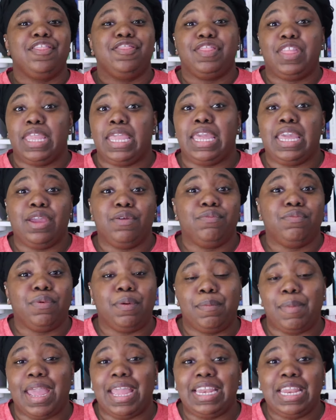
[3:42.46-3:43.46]
The
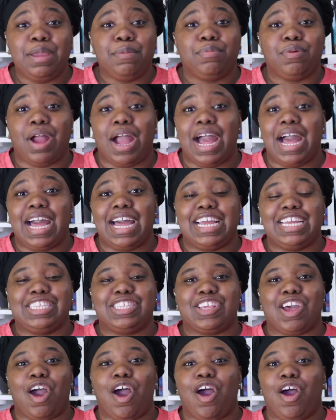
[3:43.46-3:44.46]
remaining
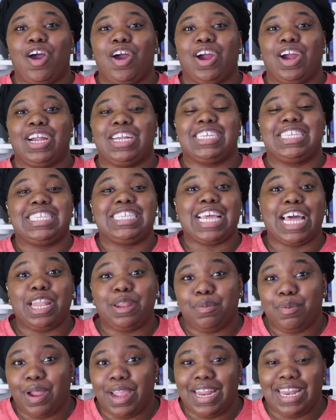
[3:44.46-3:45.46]
brides are
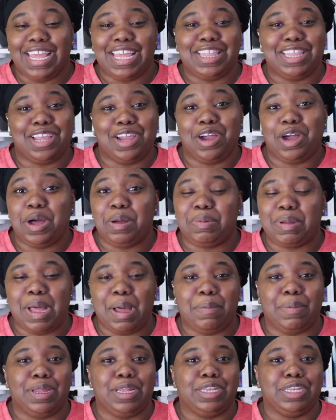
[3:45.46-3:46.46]
celebrating their
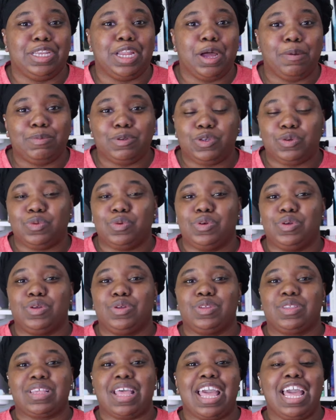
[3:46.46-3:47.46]
upcoming
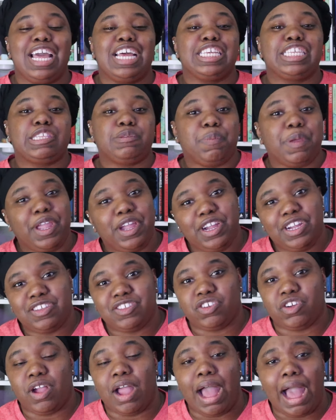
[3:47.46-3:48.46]
nuptials.
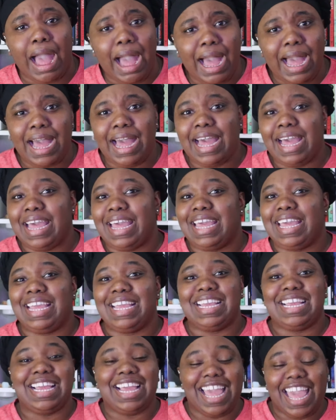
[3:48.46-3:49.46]
Spirits are
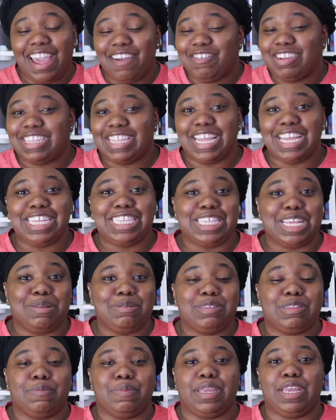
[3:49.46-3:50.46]
high. Everything
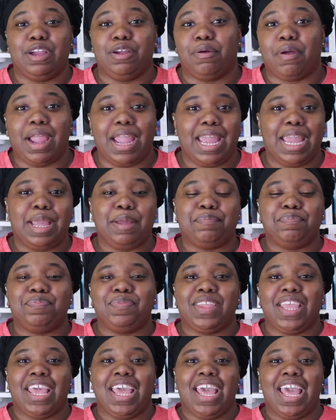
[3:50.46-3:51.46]
seems to be great.
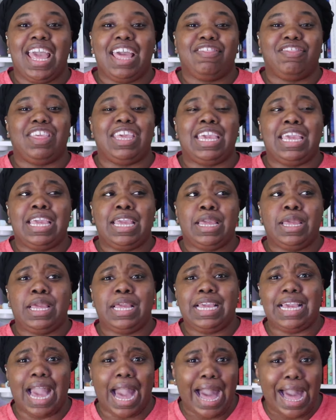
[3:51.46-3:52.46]

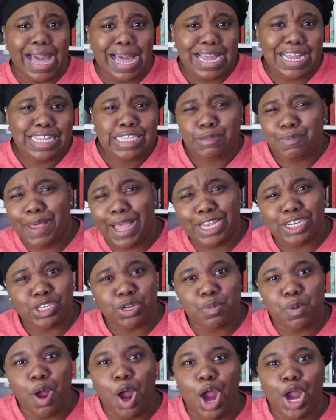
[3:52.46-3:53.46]
The guys'
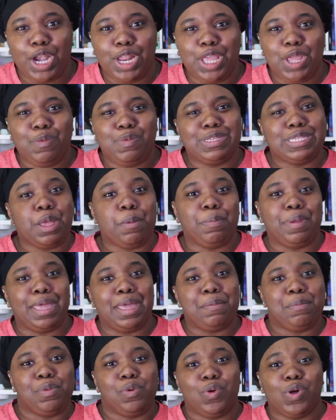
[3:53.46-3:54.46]
bachelor party was a
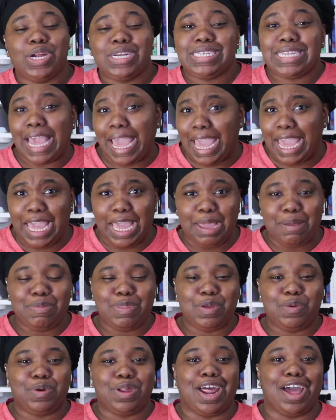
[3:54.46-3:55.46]
bit more tame
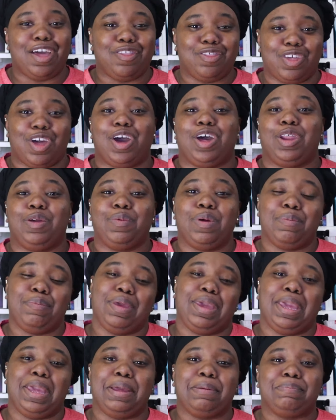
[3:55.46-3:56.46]
than what I thought it would
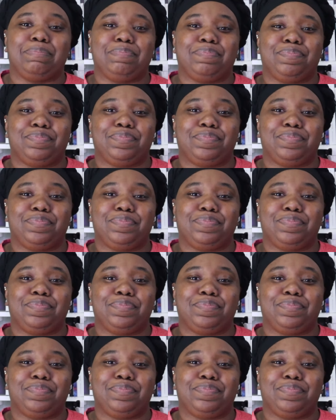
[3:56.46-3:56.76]
be.